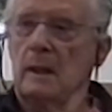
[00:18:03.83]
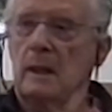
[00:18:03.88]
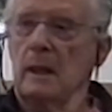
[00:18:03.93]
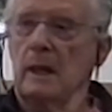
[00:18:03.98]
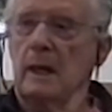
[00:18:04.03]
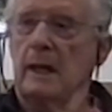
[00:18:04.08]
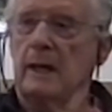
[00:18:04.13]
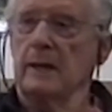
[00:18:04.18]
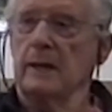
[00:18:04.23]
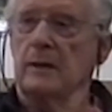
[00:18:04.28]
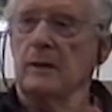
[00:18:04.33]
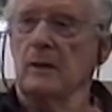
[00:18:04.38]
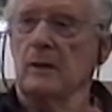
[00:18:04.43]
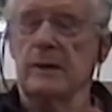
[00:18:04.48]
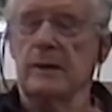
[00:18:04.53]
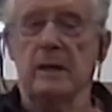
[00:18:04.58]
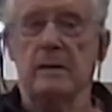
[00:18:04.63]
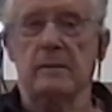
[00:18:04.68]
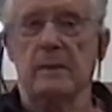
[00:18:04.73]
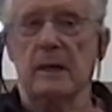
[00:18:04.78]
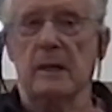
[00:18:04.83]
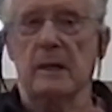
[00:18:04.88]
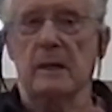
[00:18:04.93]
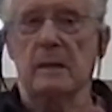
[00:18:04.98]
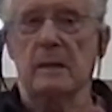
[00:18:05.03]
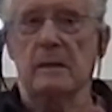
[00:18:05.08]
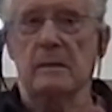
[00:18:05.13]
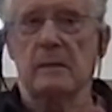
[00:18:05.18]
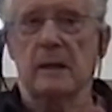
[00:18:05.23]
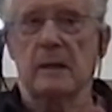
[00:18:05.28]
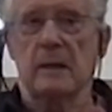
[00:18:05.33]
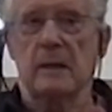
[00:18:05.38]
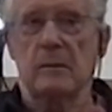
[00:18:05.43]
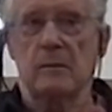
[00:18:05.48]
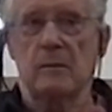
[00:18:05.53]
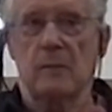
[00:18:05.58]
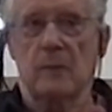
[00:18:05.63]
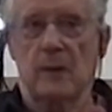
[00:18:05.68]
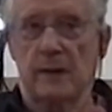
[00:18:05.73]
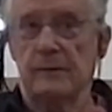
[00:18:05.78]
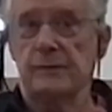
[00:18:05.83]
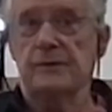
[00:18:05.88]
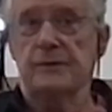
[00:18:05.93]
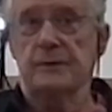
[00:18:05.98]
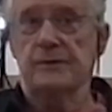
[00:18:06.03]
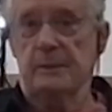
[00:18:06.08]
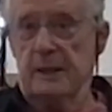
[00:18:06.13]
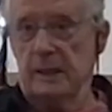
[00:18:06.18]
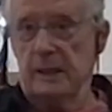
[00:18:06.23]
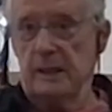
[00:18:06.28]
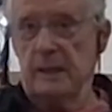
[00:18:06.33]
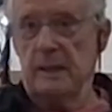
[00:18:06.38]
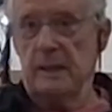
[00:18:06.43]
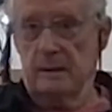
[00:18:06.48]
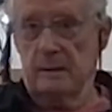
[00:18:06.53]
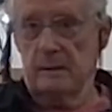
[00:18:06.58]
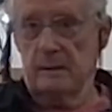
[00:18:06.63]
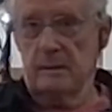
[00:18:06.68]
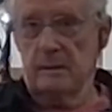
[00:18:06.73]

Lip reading: I had already met my wife-to-be